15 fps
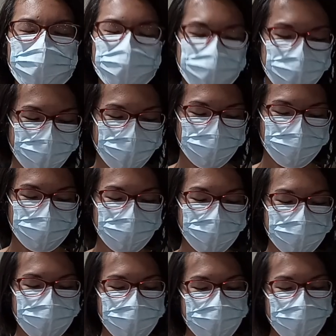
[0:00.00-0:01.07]
movies kind of feel
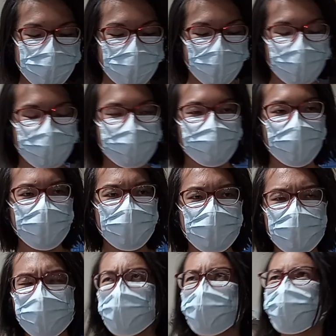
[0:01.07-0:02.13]
like this? Like a
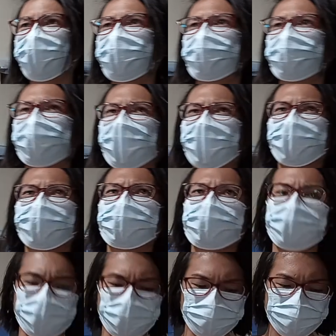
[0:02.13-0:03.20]
series of like grand
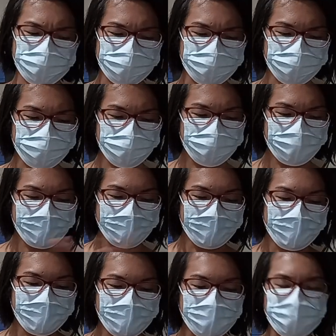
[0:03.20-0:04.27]
set pieces
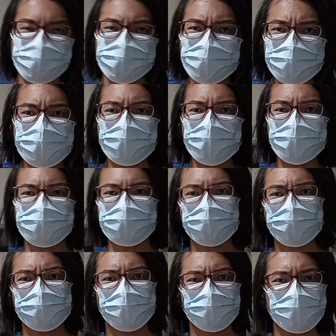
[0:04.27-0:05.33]
that should be emotionally
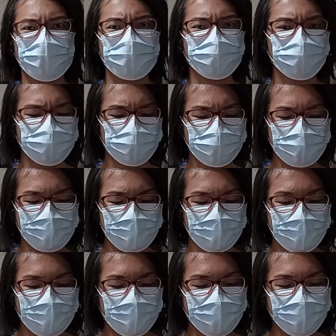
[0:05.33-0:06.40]
moving on paper,
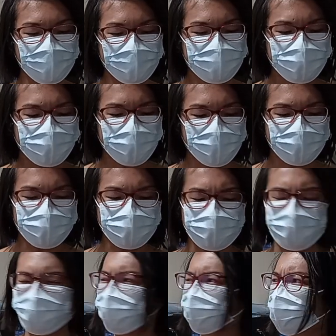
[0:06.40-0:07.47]
and yet like
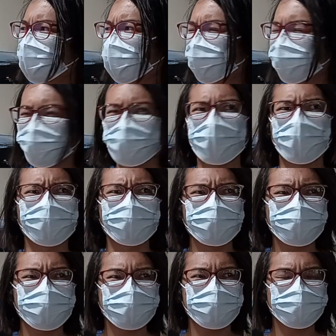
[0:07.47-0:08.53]
it kind of feels
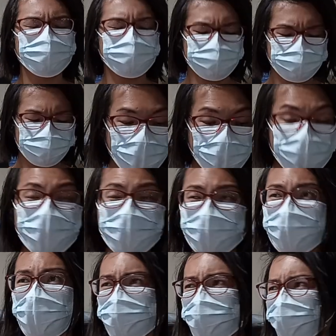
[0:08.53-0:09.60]
hollow. I reckon that's